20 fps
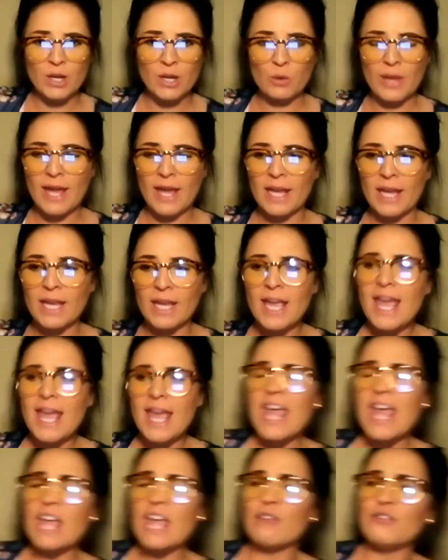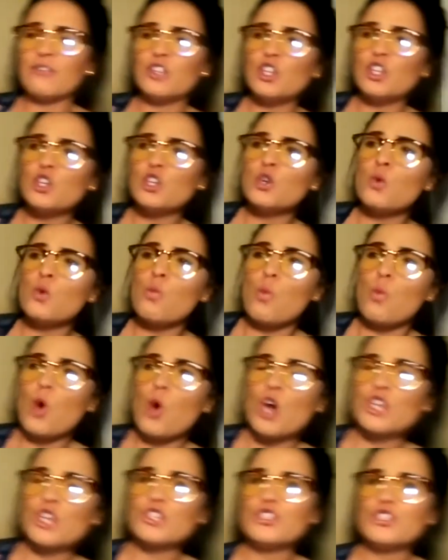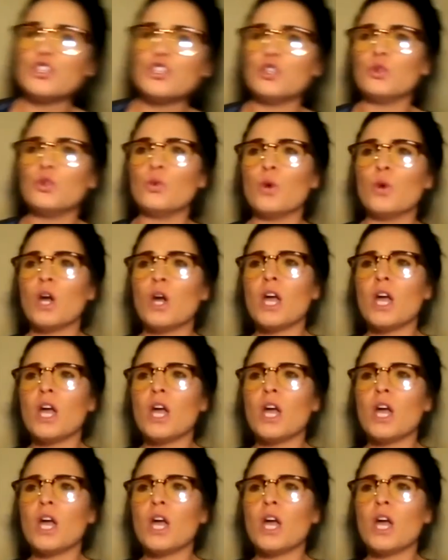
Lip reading: okay? If you want to